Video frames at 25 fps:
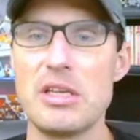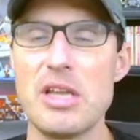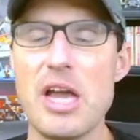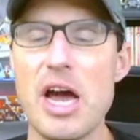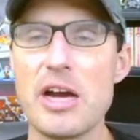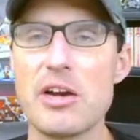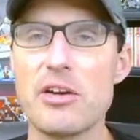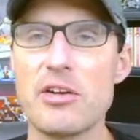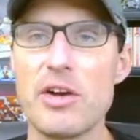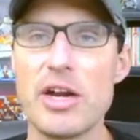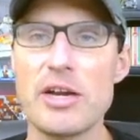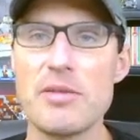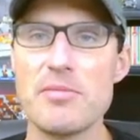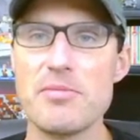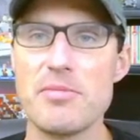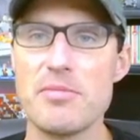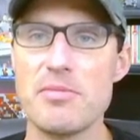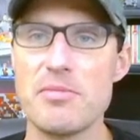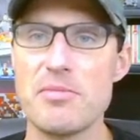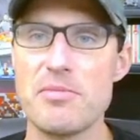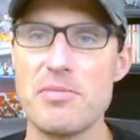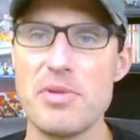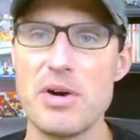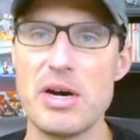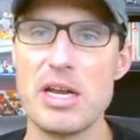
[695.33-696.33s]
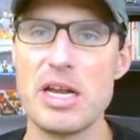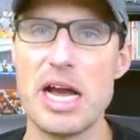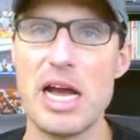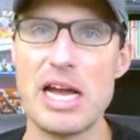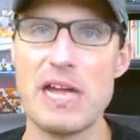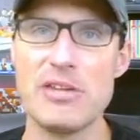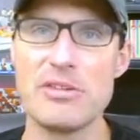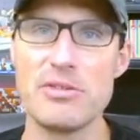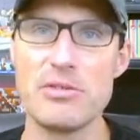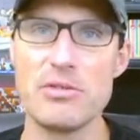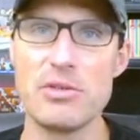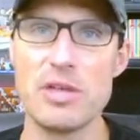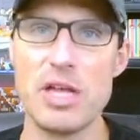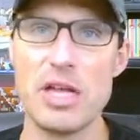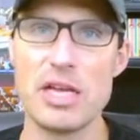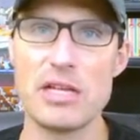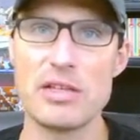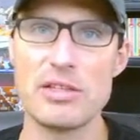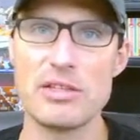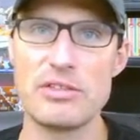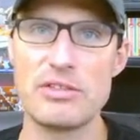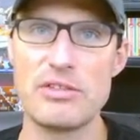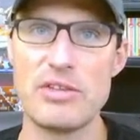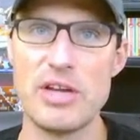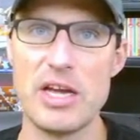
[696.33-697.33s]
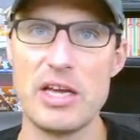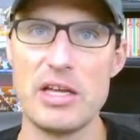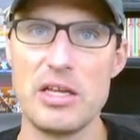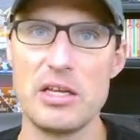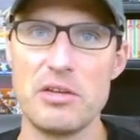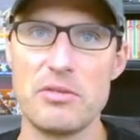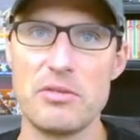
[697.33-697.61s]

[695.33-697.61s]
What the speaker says: Not great, but I do like the set. If